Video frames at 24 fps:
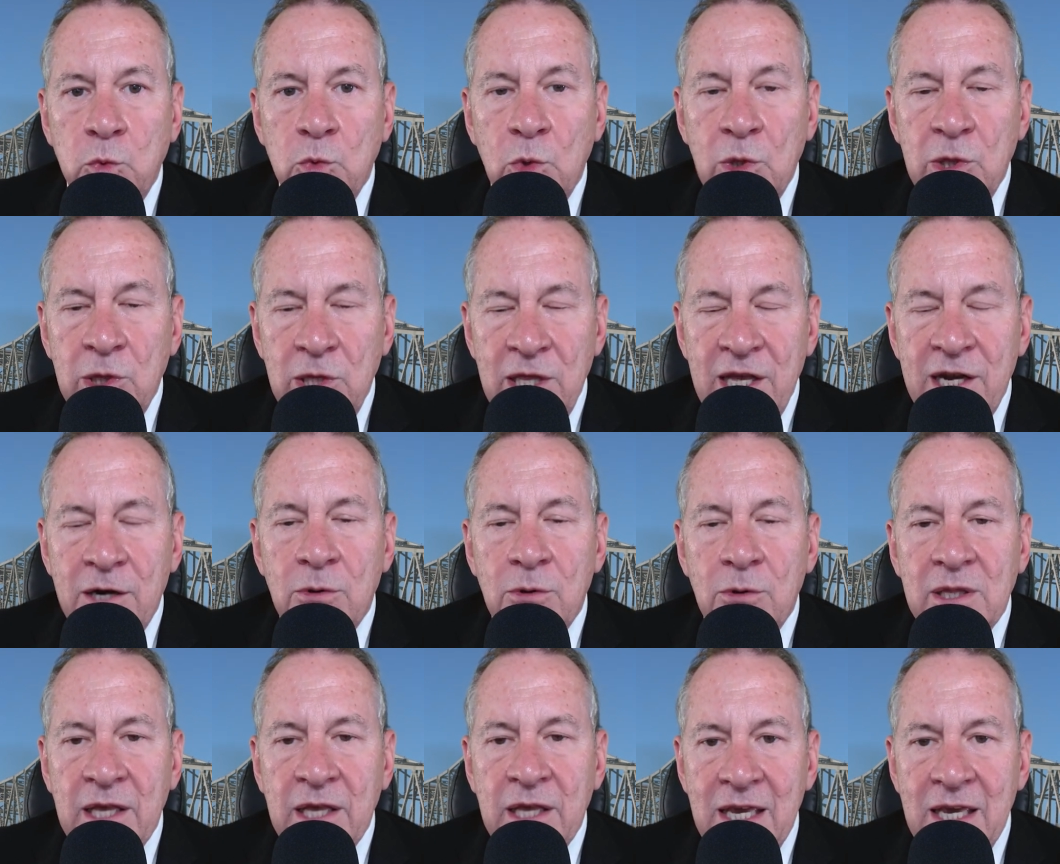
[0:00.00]

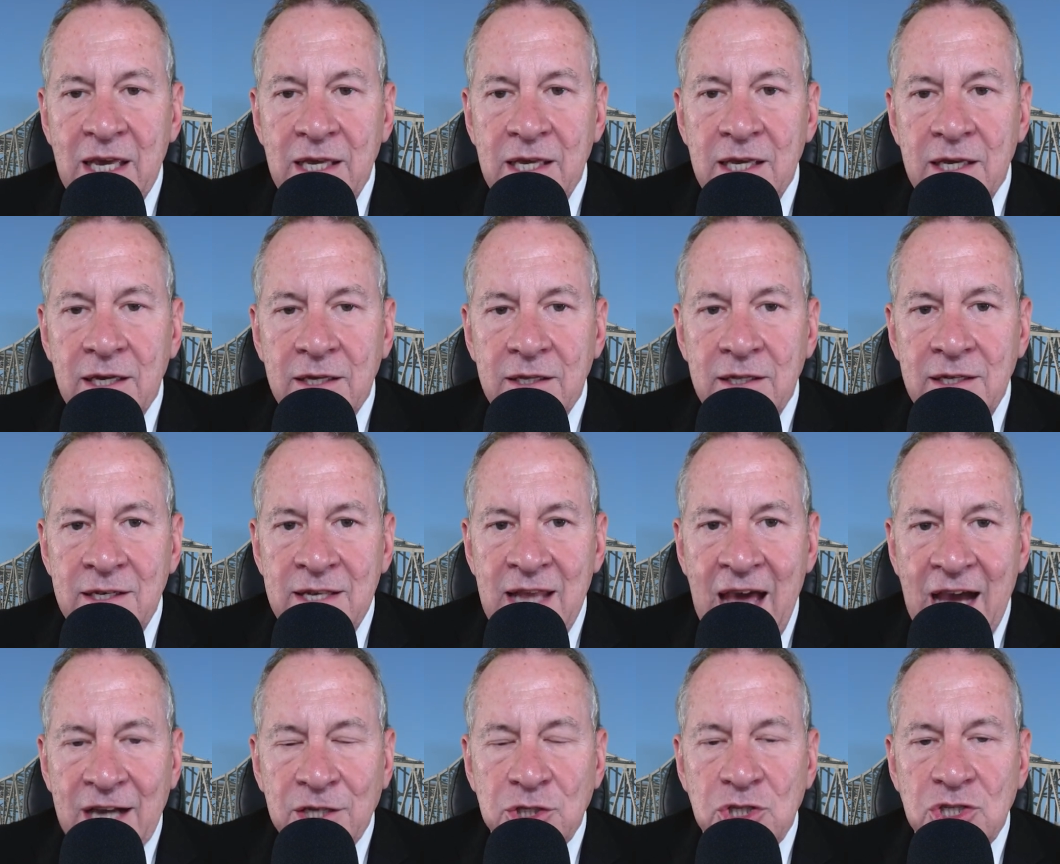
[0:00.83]
Literally
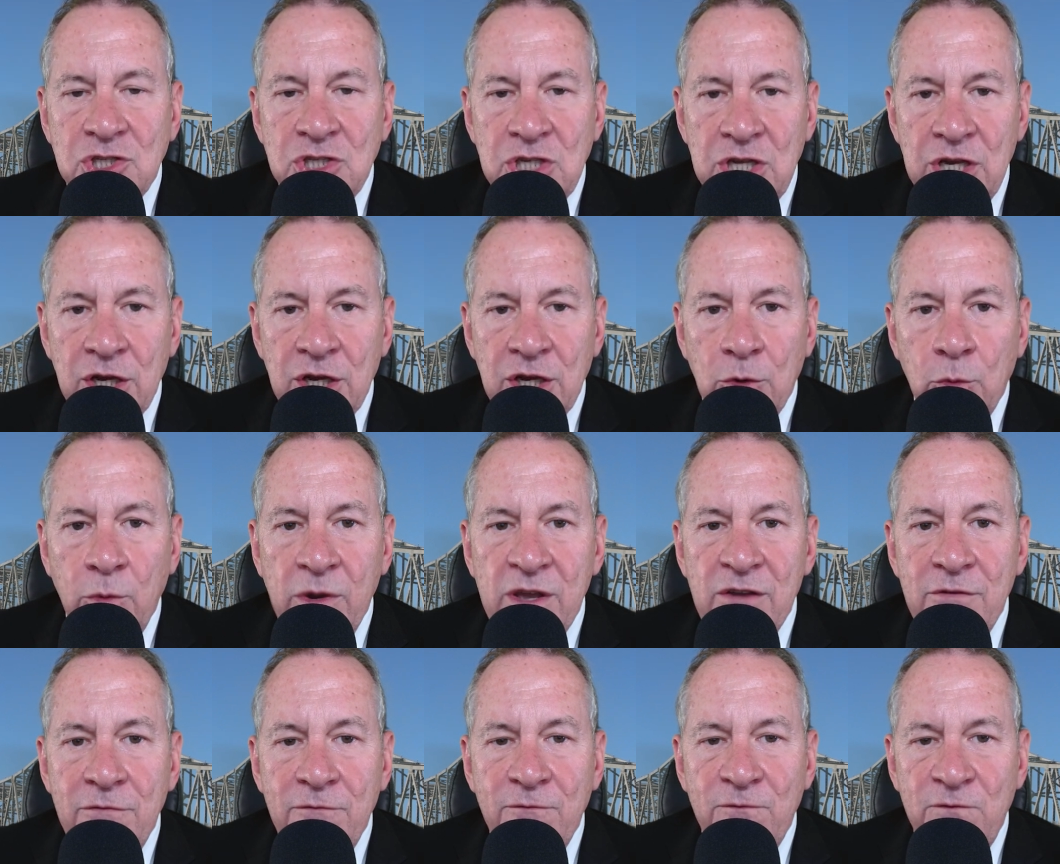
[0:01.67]
next year,
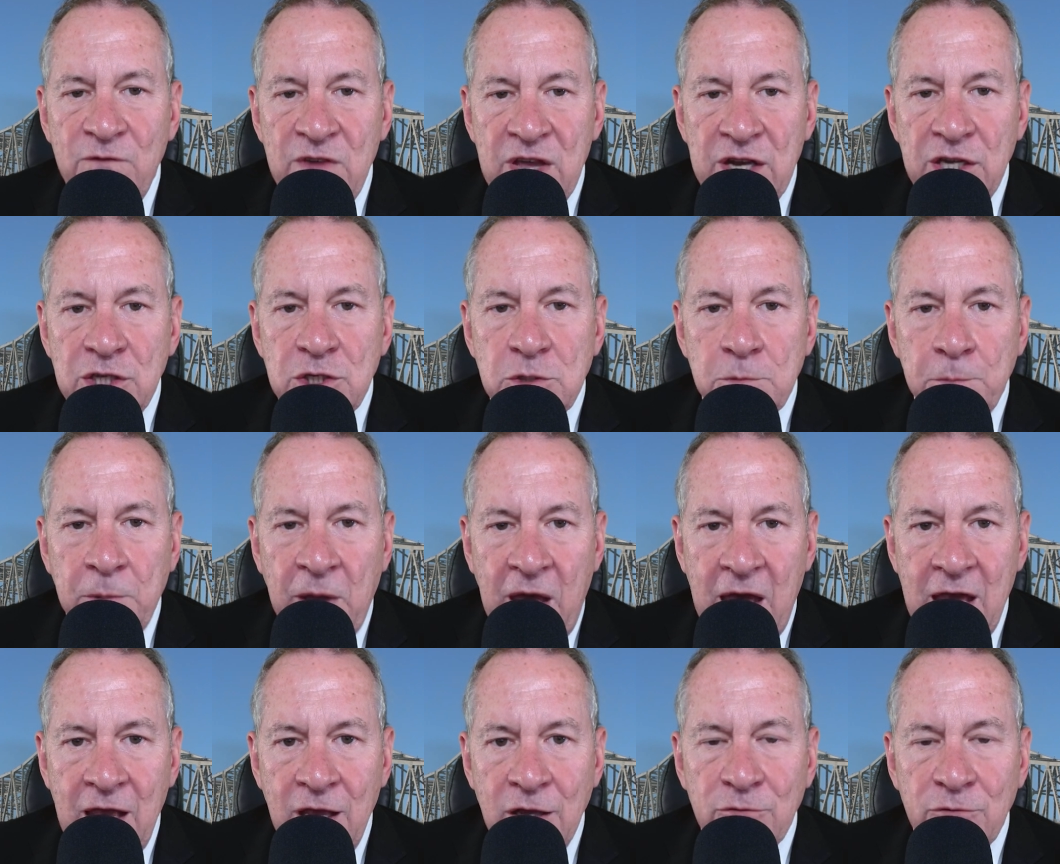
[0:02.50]
we finish
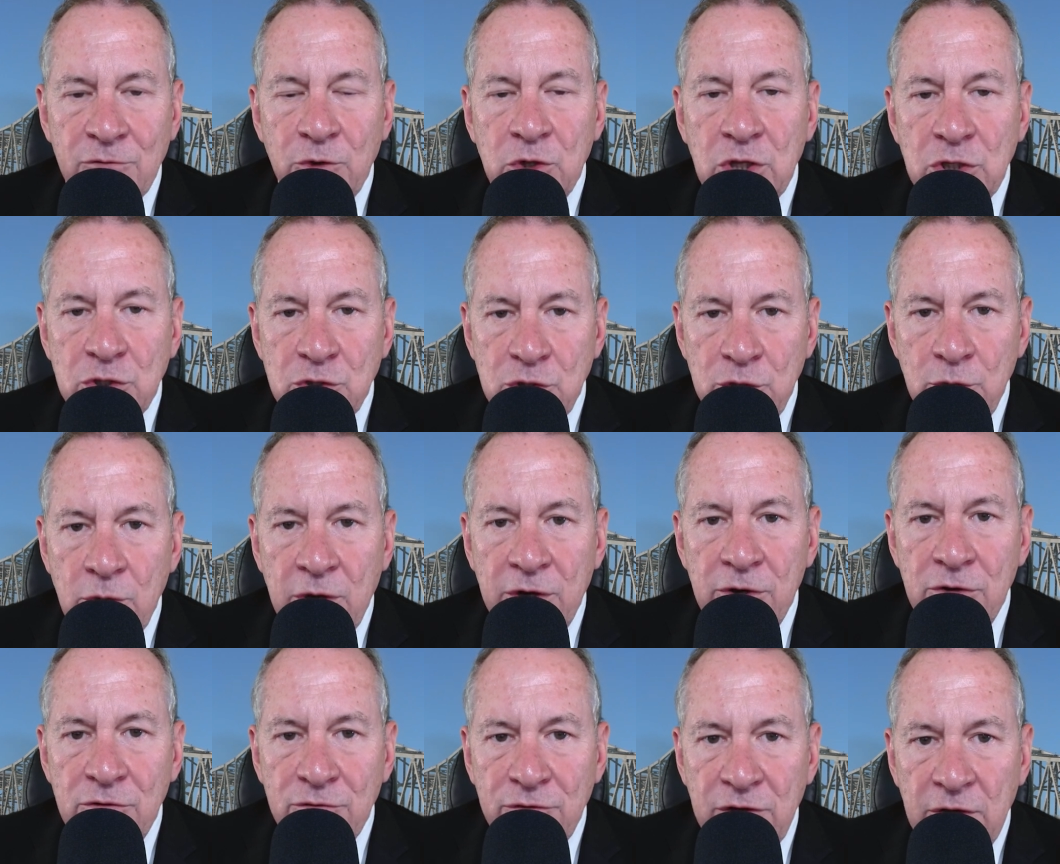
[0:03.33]
paying for the
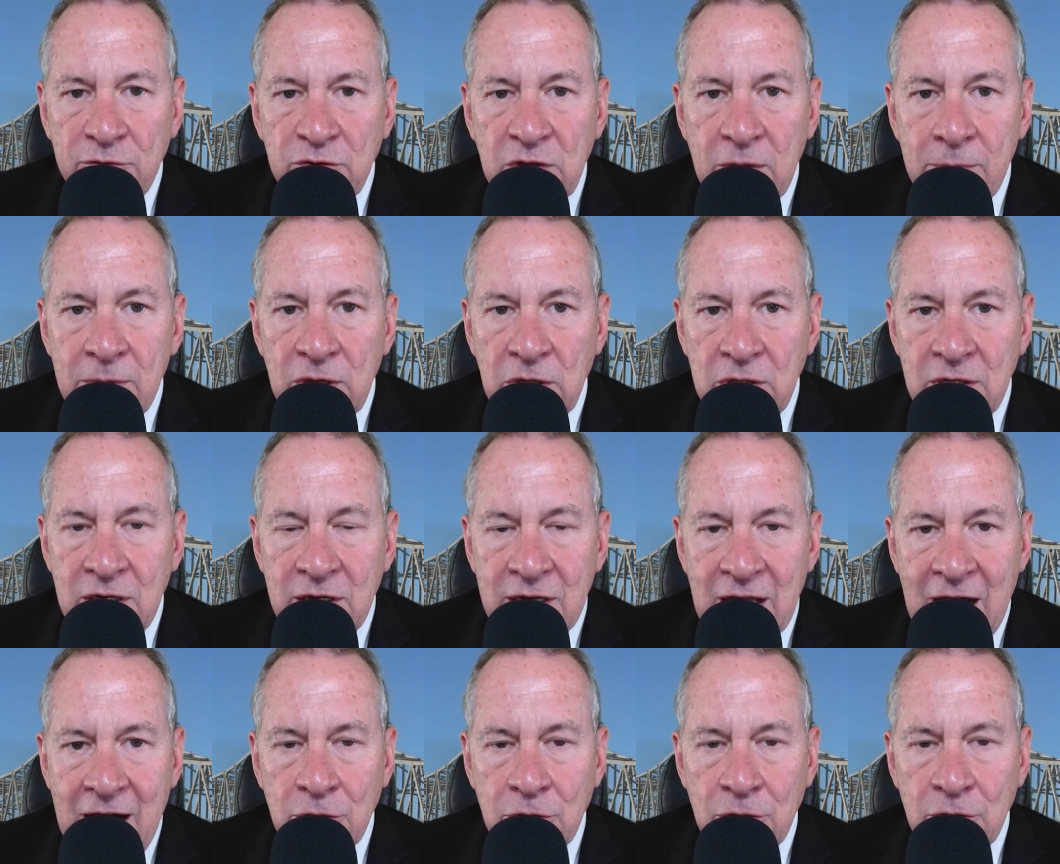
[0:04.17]
$250 million
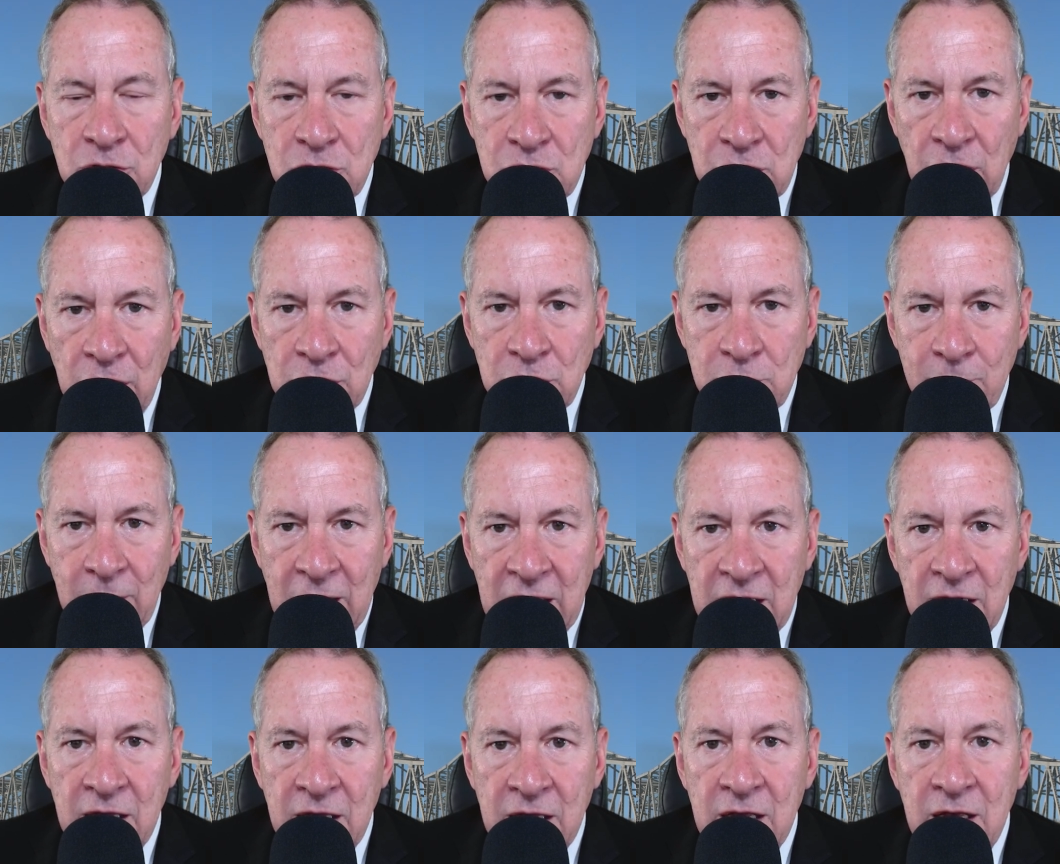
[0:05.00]

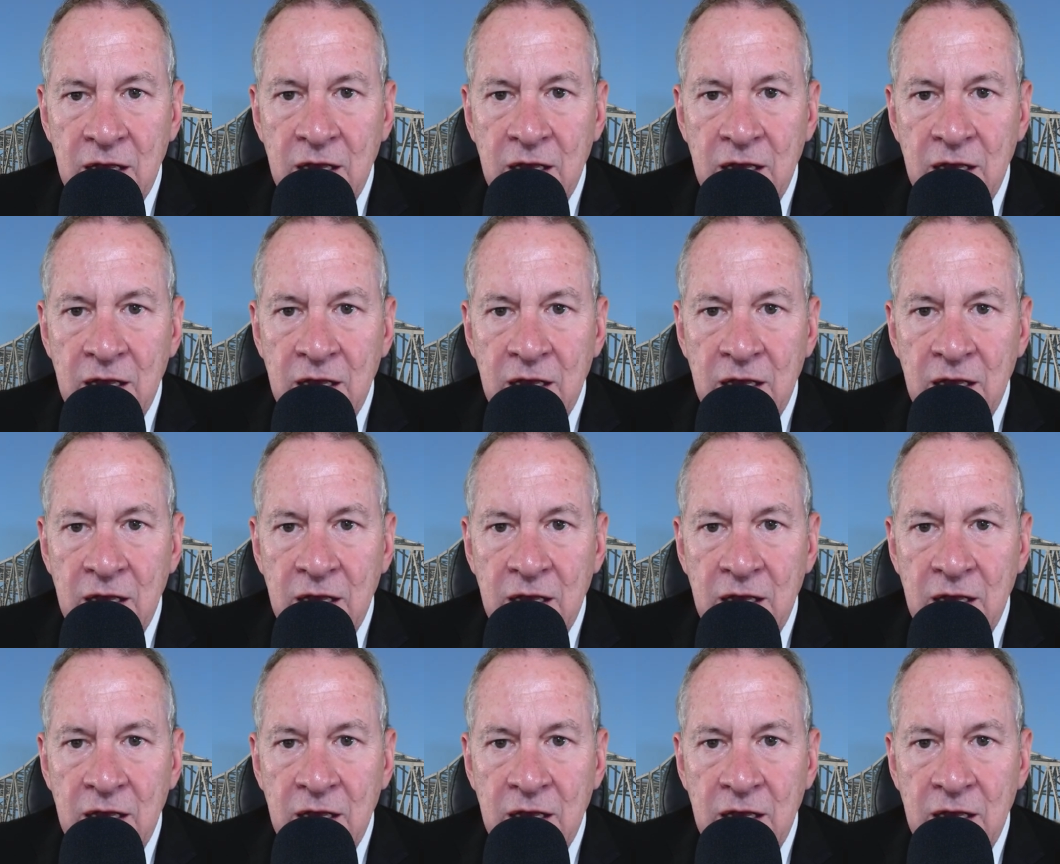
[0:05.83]
judgment